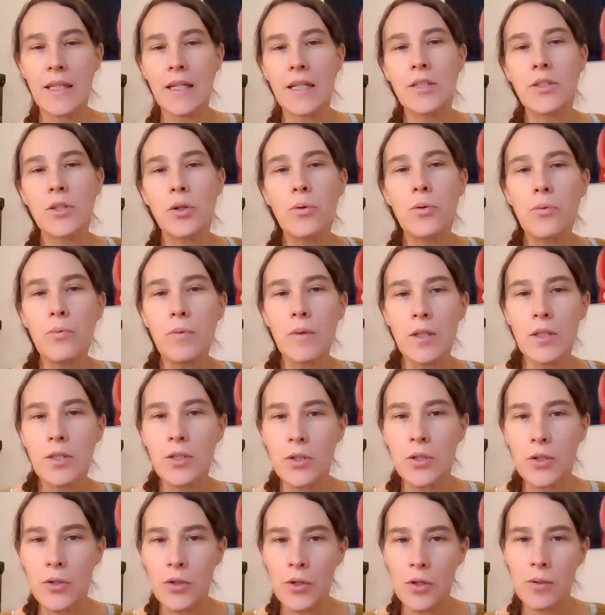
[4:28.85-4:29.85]
They don't
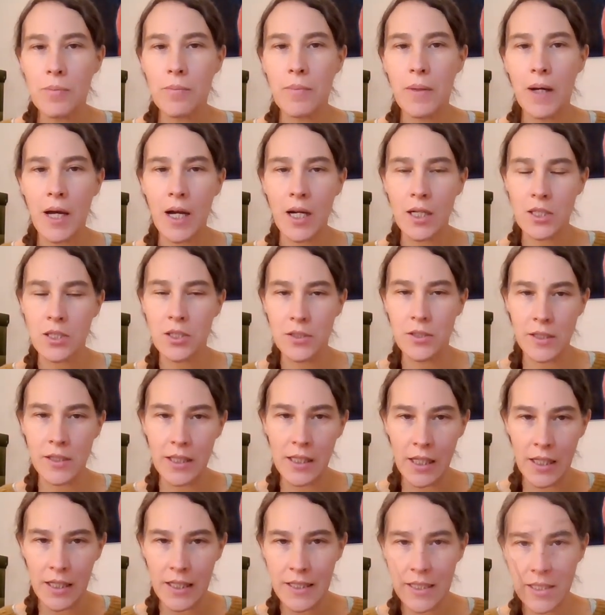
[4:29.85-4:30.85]
return back to
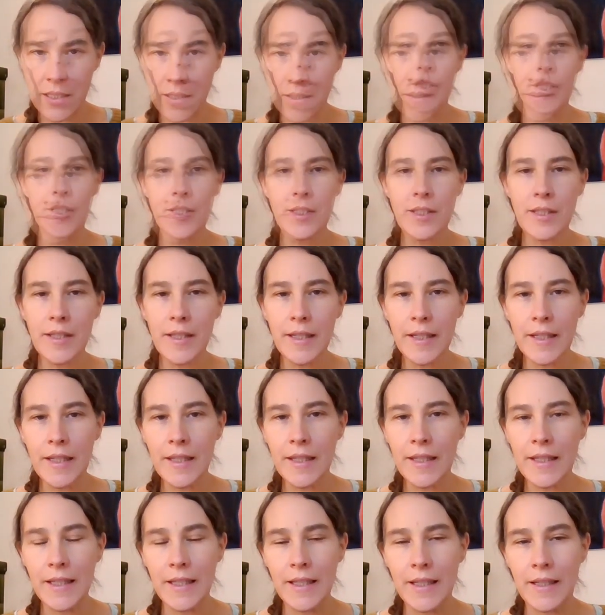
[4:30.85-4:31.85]
the light. They stay
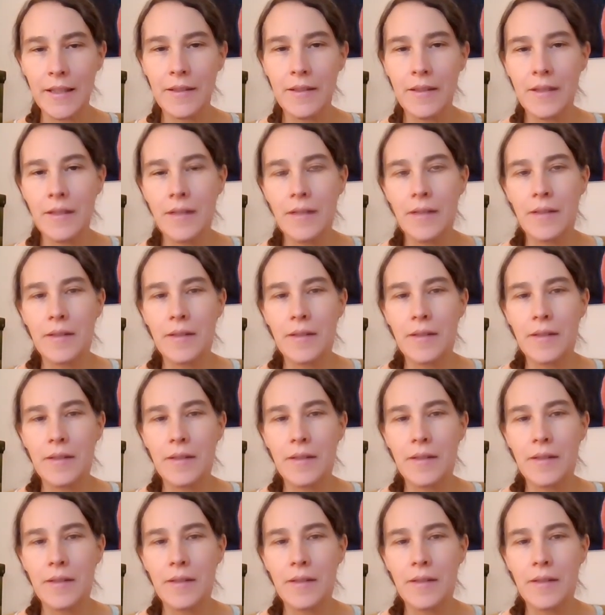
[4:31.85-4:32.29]
there.